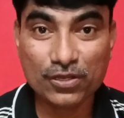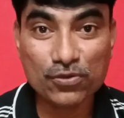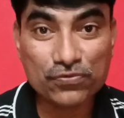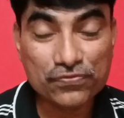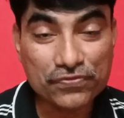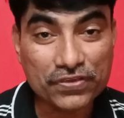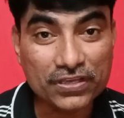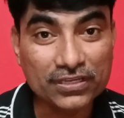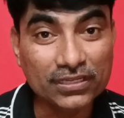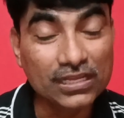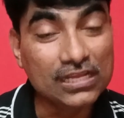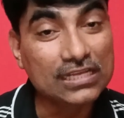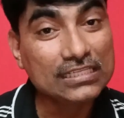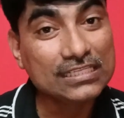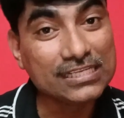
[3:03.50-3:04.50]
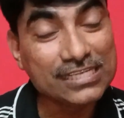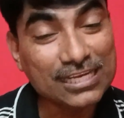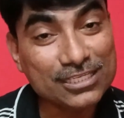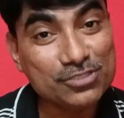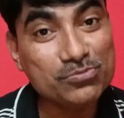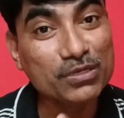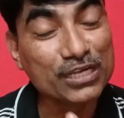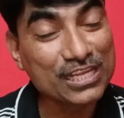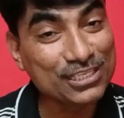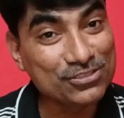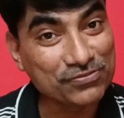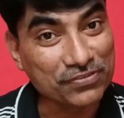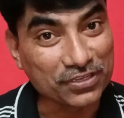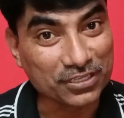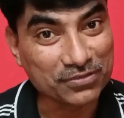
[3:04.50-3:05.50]
Now fear, the husband is
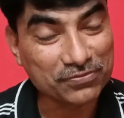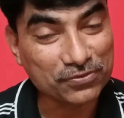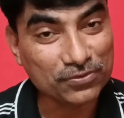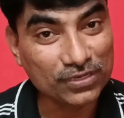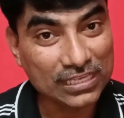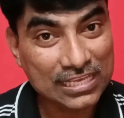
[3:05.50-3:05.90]
fearful.